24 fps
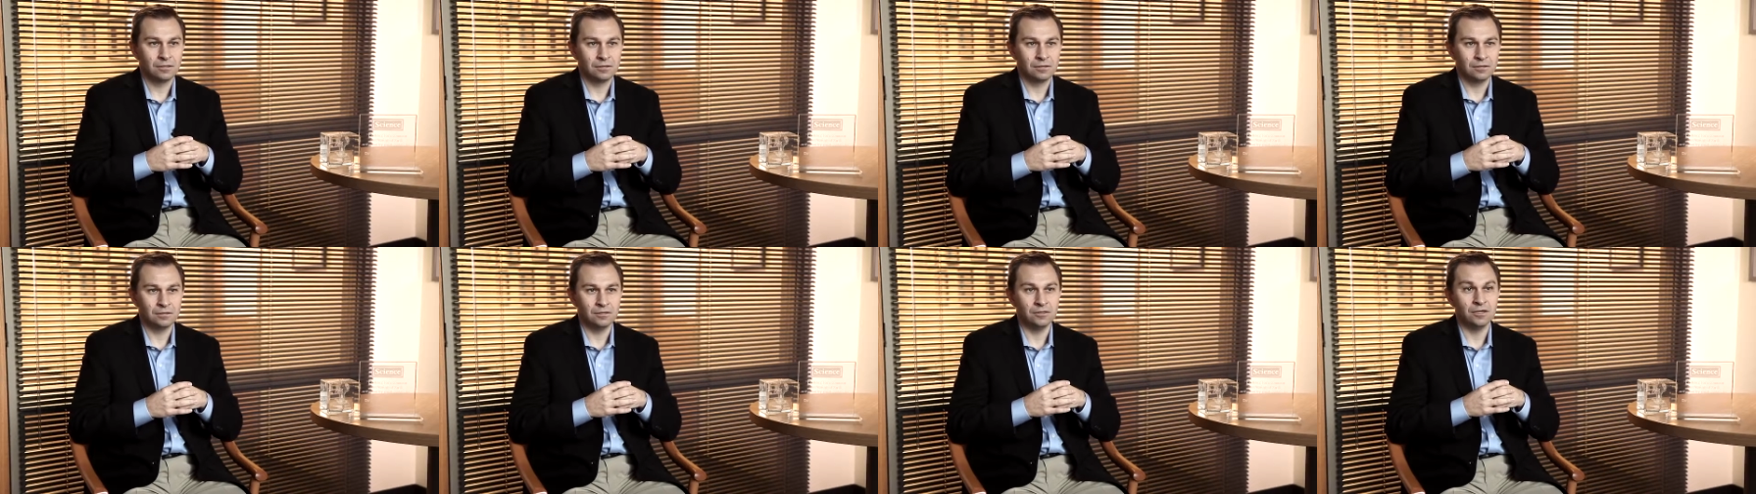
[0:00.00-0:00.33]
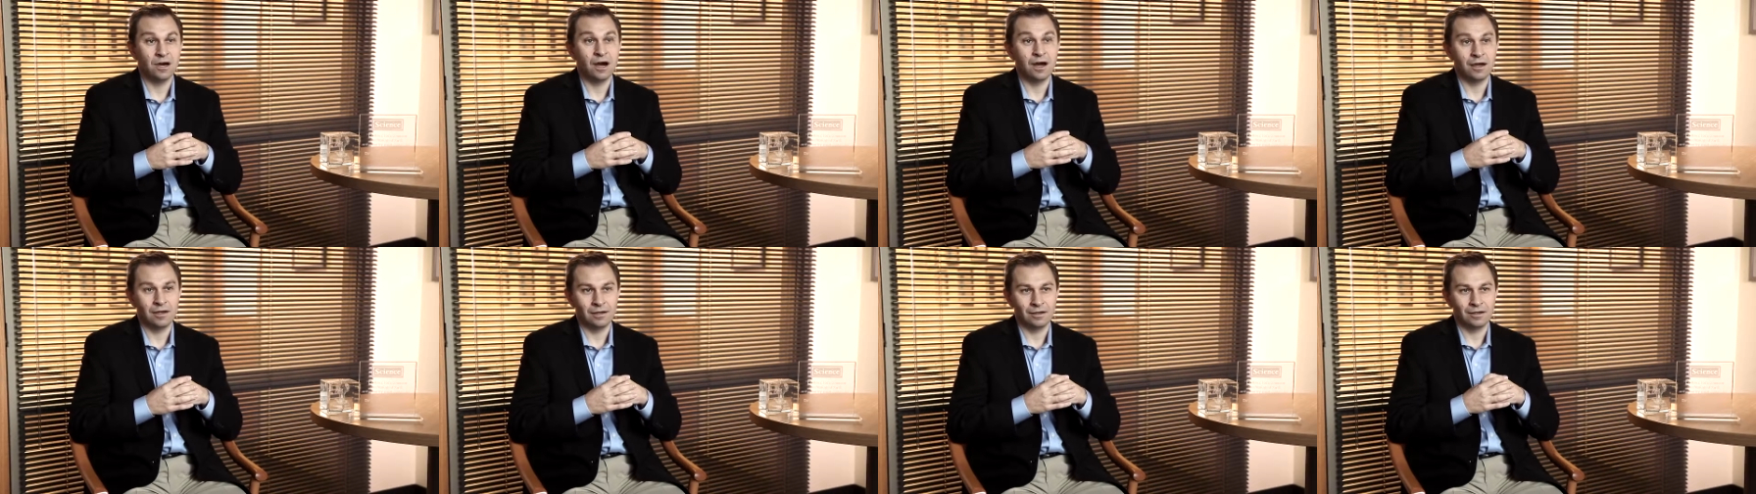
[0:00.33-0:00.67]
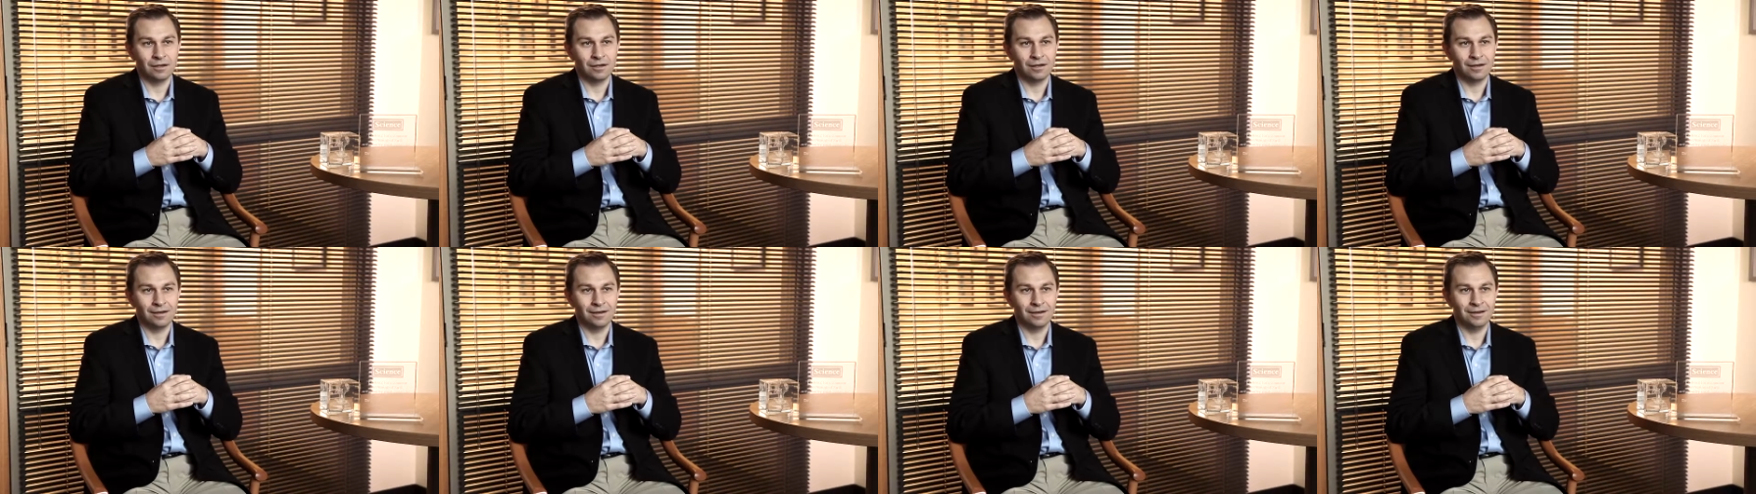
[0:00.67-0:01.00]
to die
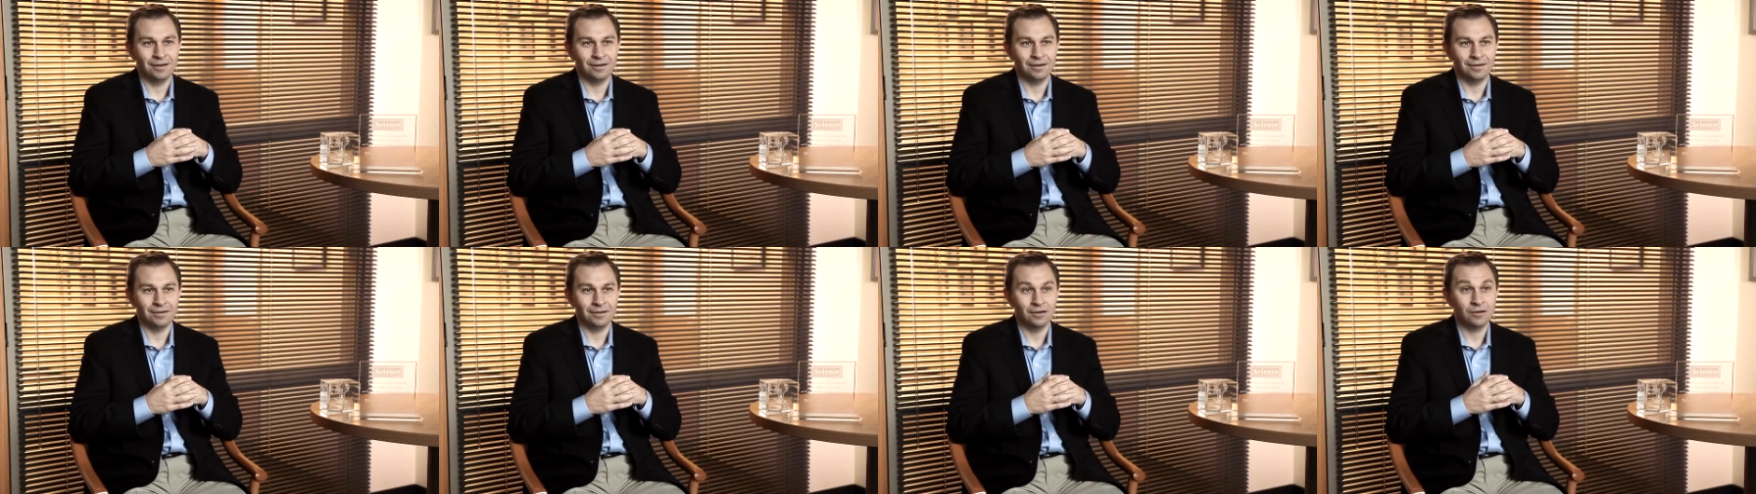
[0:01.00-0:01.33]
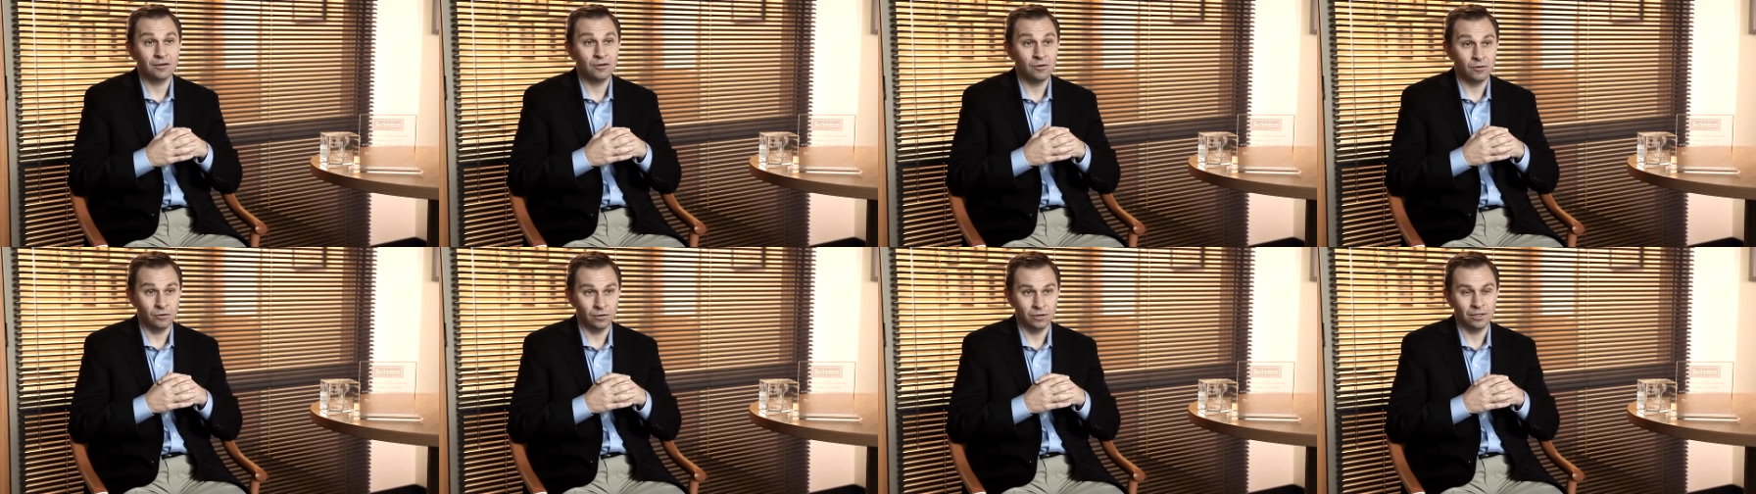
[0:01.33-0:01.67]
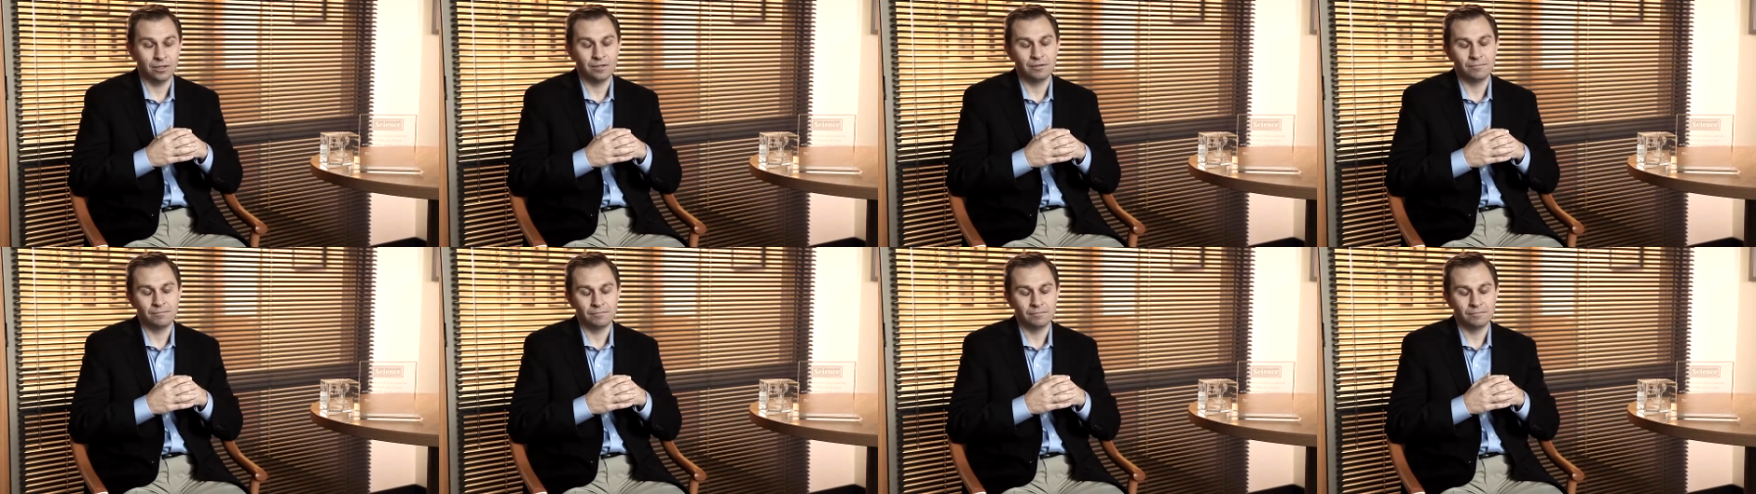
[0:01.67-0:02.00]
uh, early.